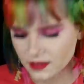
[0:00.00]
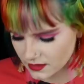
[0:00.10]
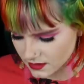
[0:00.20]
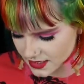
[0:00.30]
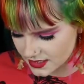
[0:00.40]

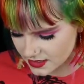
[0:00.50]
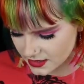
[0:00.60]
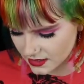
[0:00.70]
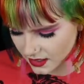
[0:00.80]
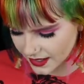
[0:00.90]

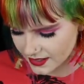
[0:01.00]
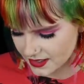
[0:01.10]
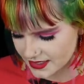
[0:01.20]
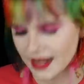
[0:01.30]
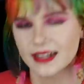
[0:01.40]
listen, I
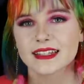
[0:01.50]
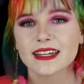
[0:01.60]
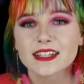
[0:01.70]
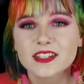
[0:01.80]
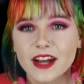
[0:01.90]
understand it's like
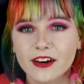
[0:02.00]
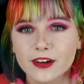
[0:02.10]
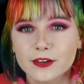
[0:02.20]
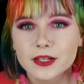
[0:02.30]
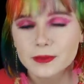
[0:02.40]
a
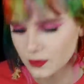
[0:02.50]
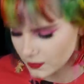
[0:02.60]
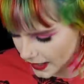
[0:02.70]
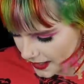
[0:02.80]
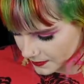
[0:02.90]
stereotypical
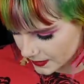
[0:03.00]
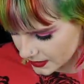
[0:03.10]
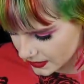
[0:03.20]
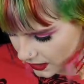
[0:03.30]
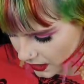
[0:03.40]
gay,
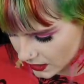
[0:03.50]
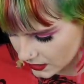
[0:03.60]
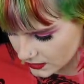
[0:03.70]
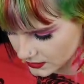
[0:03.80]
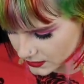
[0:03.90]

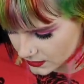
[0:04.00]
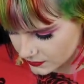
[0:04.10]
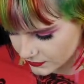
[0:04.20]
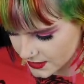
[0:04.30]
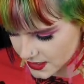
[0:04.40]
but
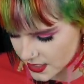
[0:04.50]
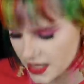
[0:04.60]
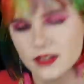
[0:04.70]
firstly, he's